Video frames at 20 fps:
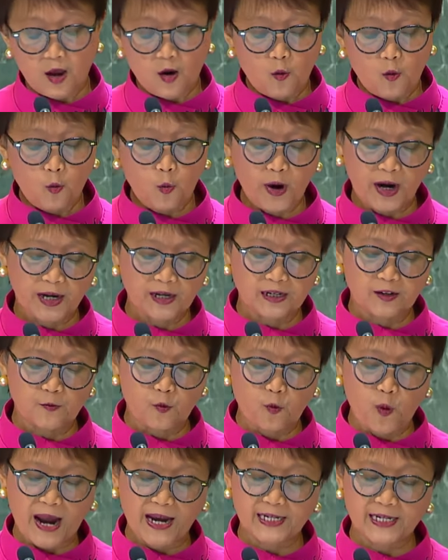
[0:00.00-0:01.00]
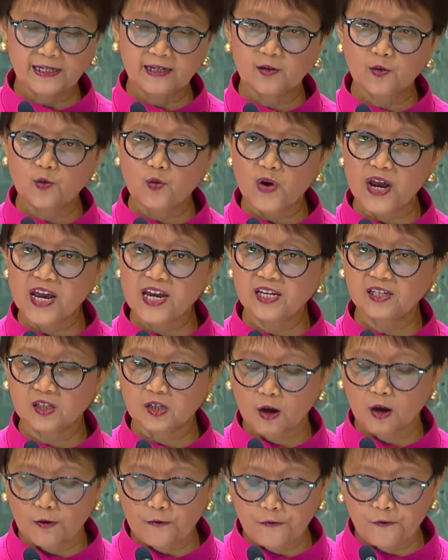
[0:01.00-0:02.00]
where a wider range
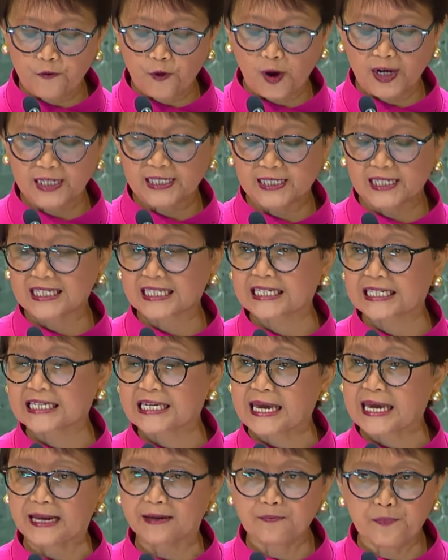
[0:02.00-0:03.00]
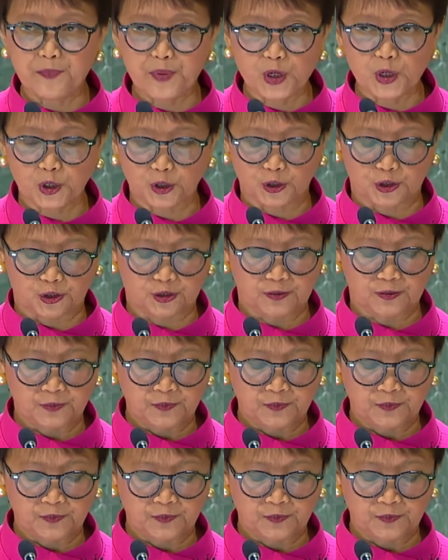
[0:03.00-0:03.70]
of voices can be heard